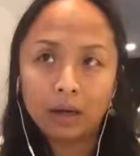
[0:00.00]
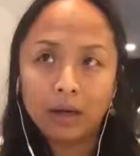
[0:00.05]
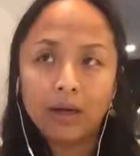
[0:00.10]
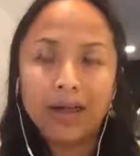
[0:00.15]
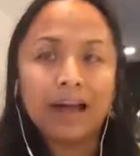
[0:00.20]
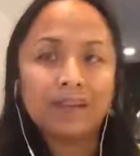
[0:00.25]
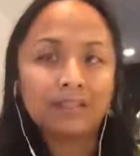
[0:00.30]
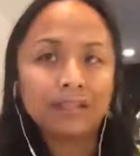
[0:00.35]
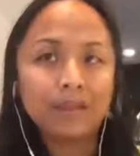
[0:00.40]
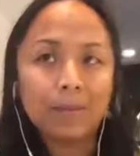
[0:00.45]

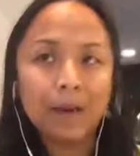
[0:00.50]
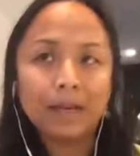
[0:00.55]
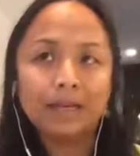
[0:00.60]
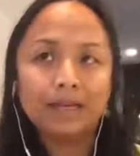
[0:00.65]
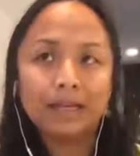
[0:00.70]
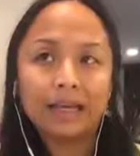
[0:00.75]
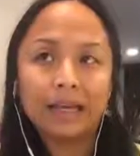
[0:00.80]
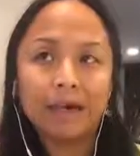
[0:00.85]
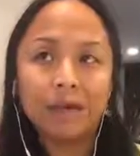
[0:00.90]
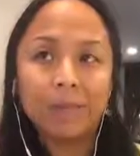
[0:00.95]
have some
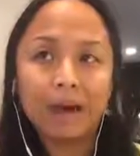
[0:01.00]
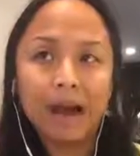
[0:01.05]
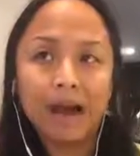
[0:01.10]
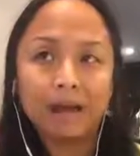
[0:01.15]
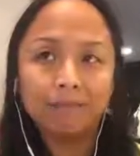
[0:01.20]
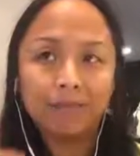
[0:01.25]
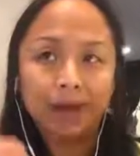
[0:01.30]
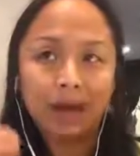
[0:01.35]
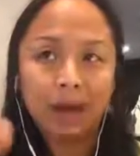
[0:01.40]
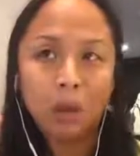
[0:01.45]
idea, but
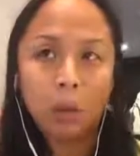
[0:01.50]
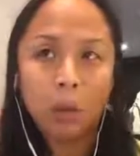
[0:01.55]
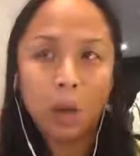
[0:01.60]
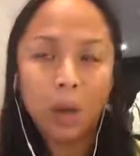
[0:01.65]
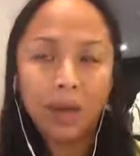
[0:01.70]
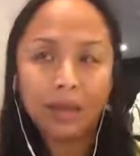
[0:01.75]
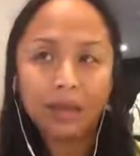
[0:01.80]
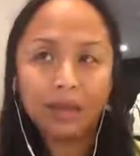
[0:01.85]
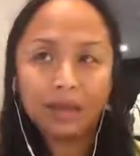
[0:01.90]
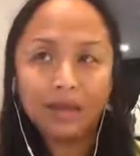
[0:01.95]
I'm not
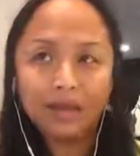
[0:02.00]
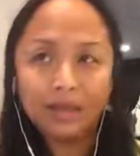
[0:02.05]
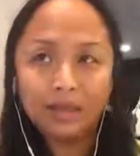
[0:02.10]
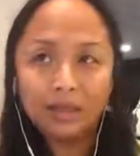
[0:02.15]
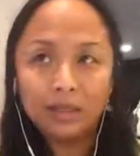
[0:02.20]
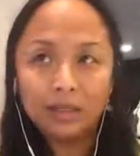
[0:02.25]
quite,